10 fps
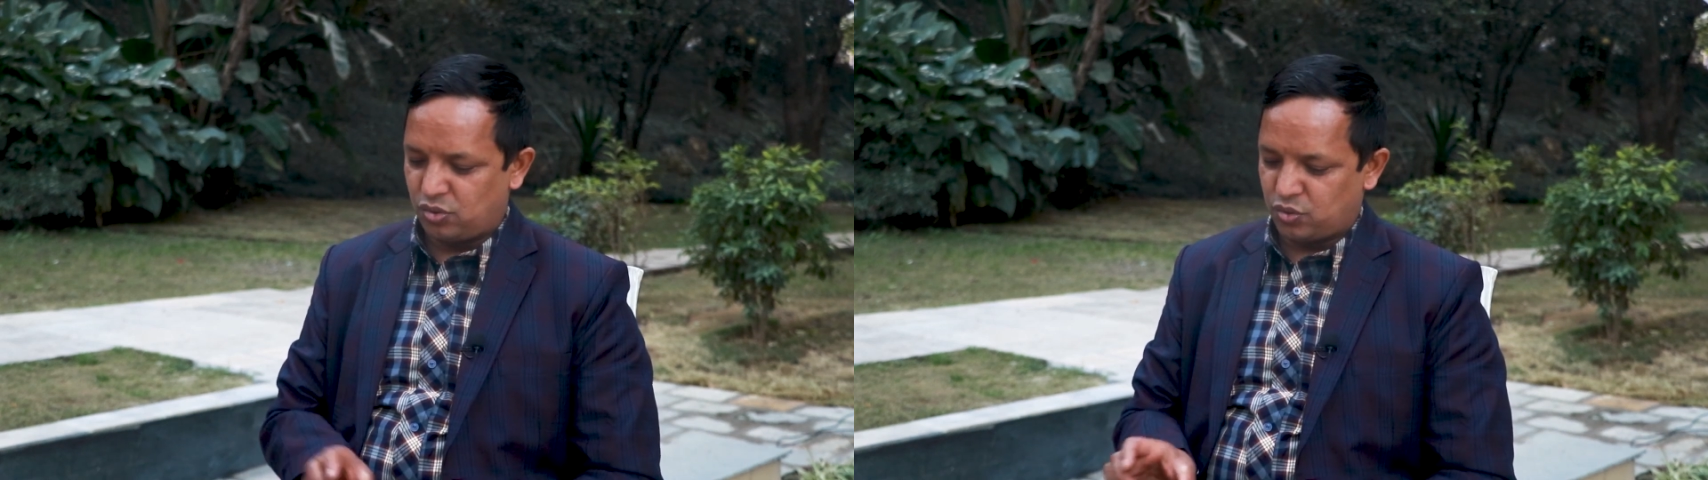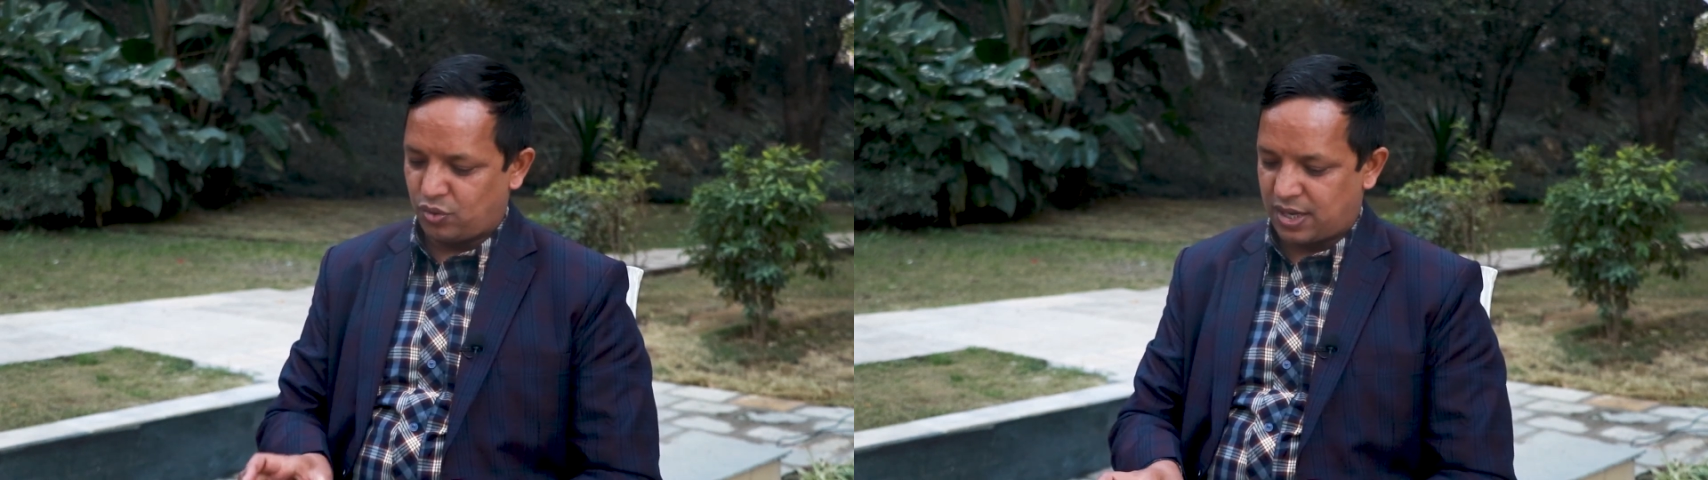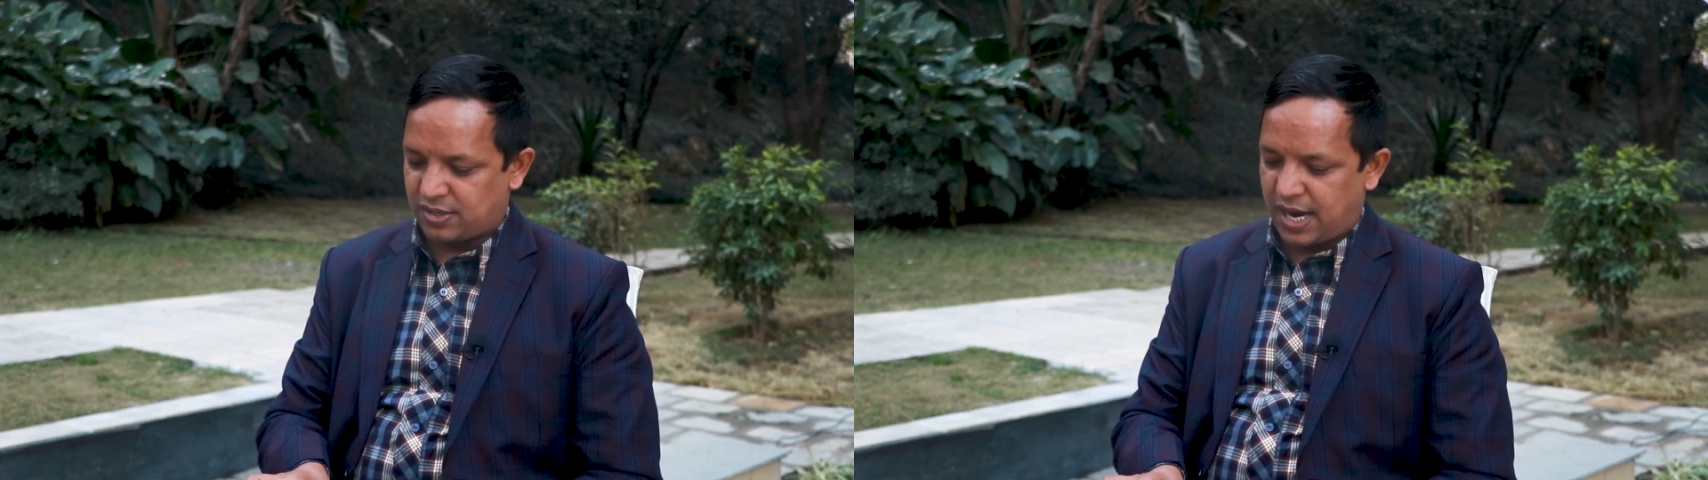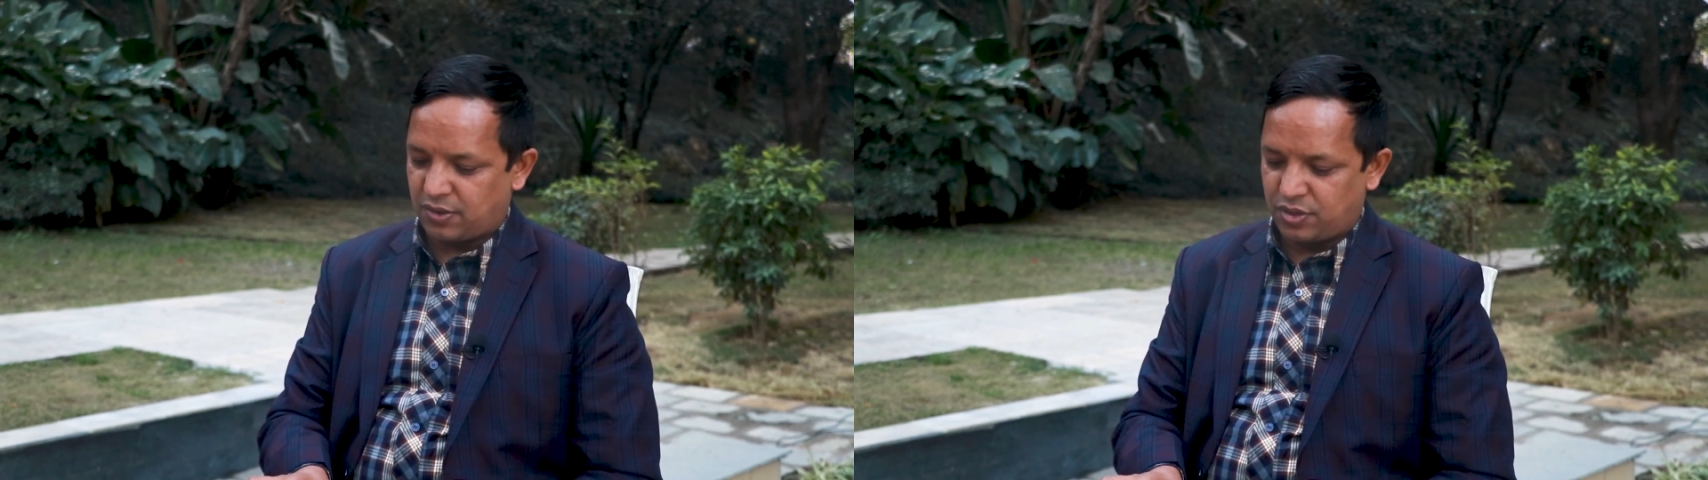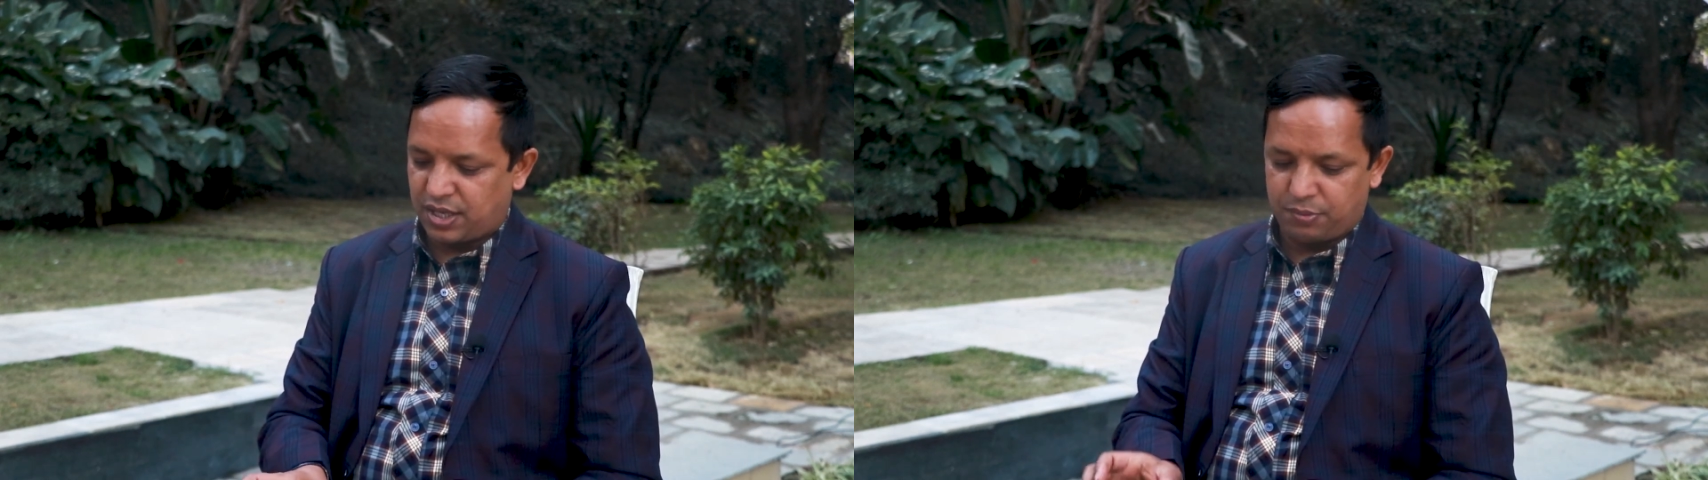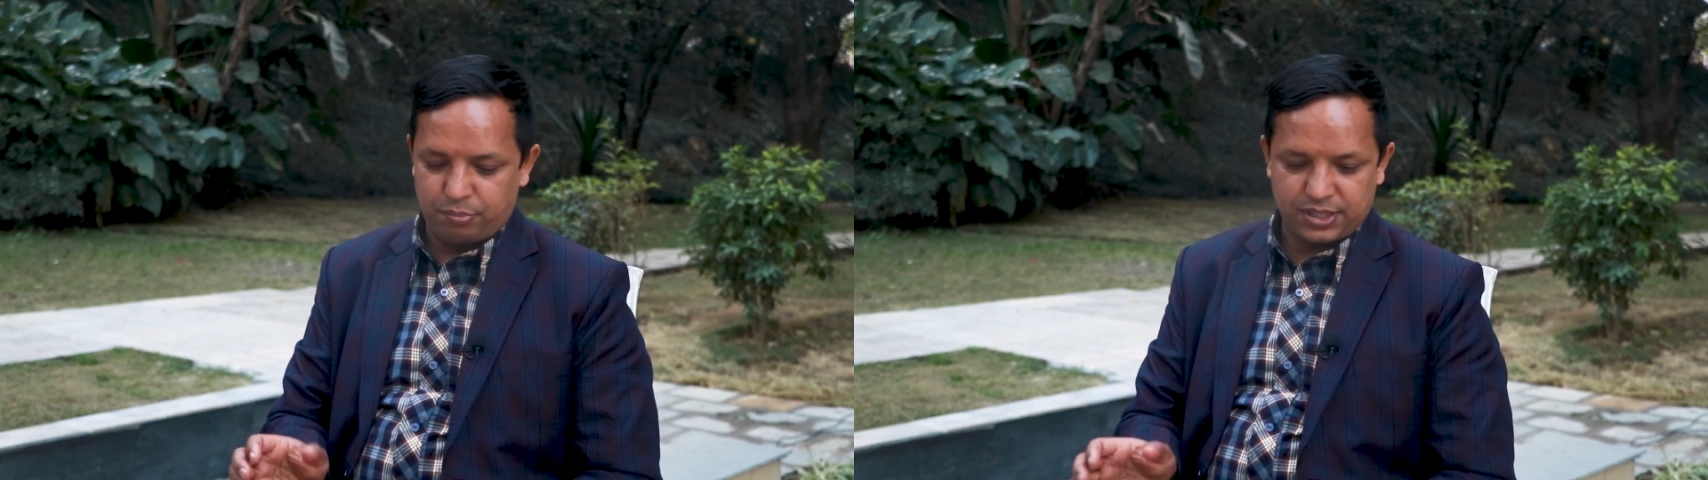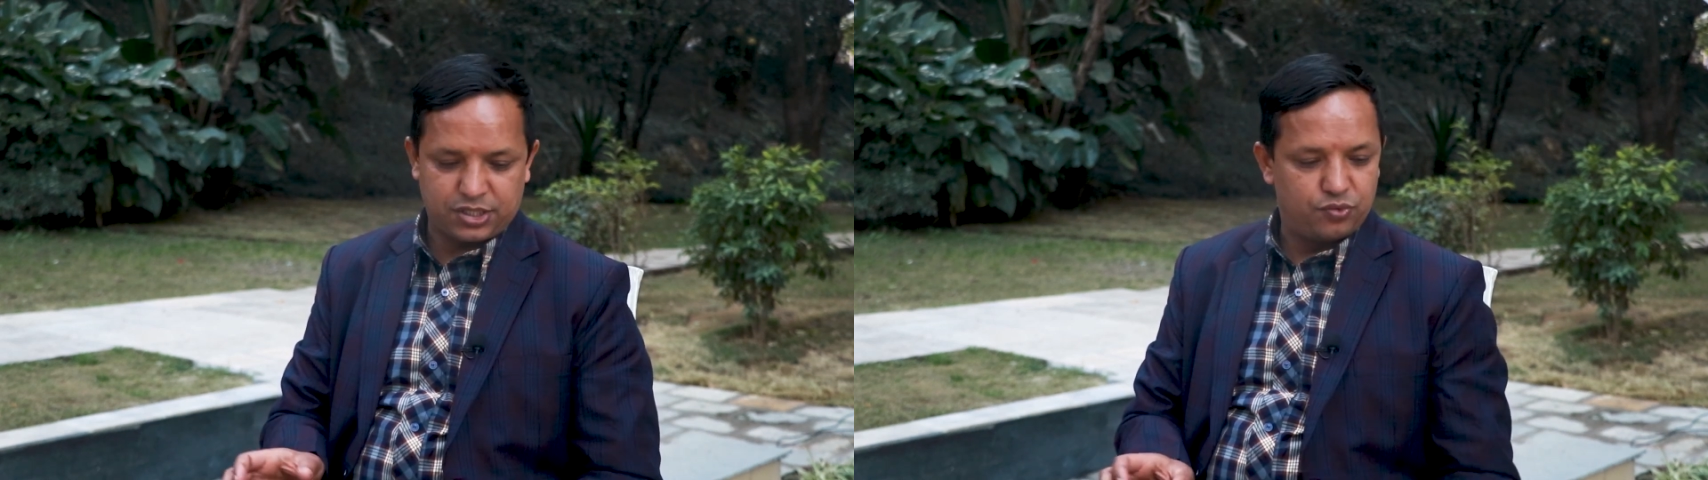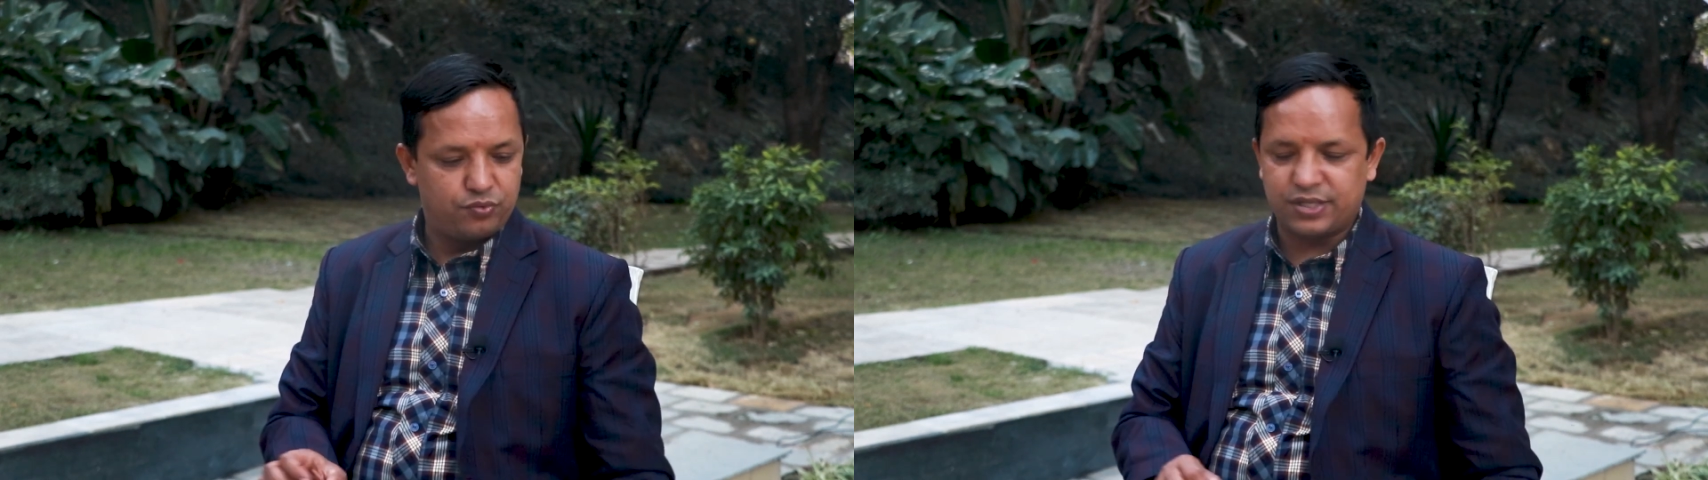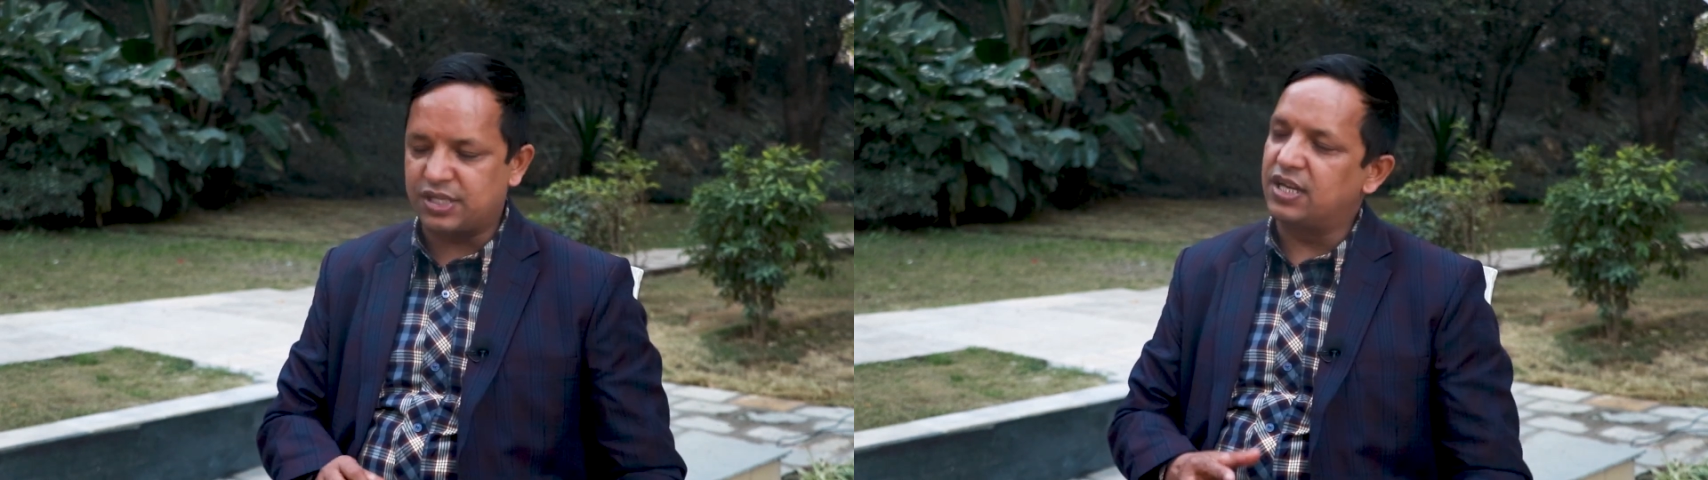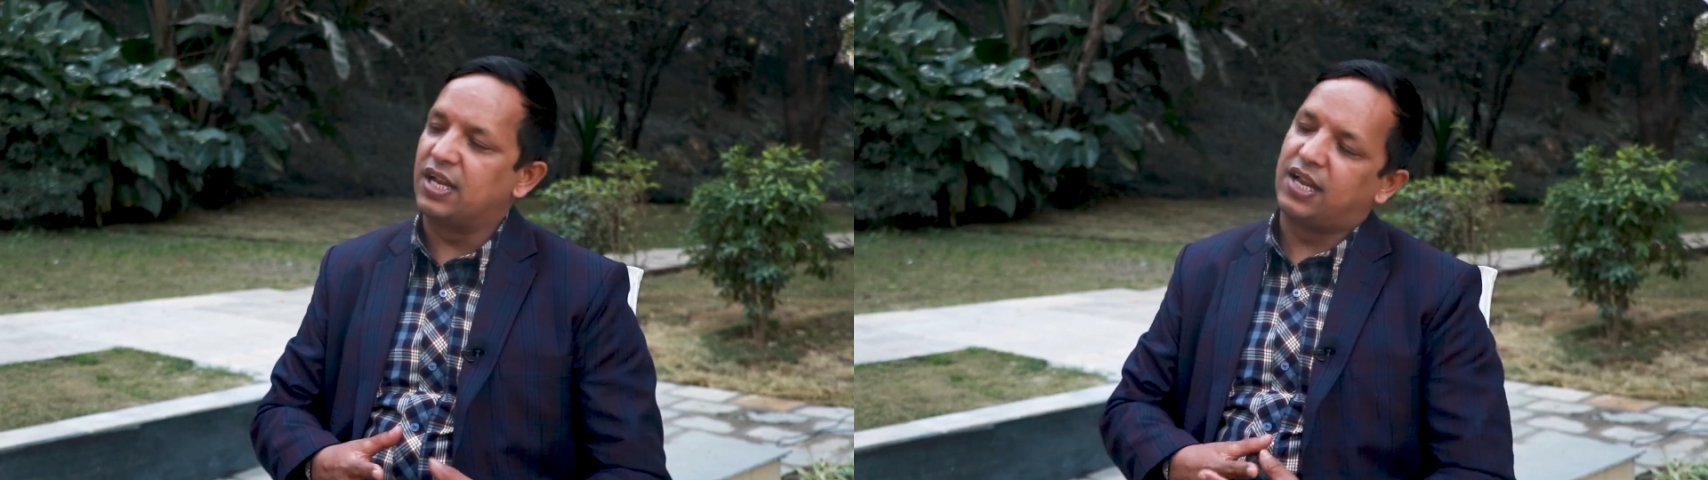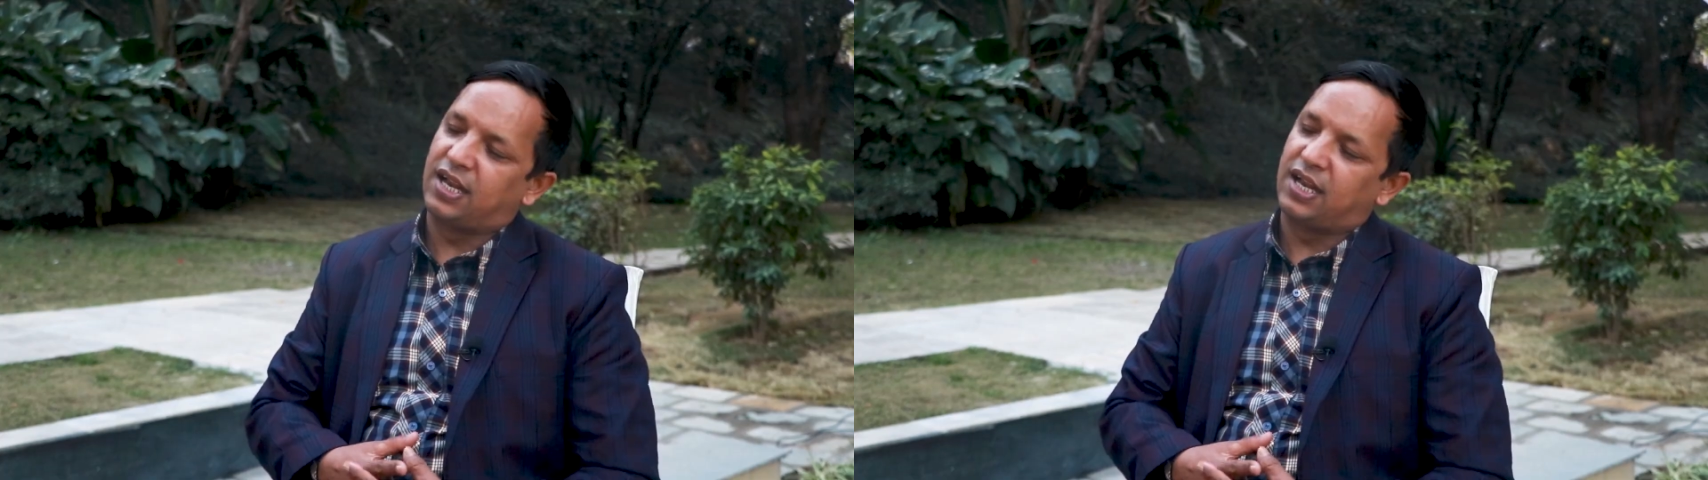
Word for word: those who are trying to get best university in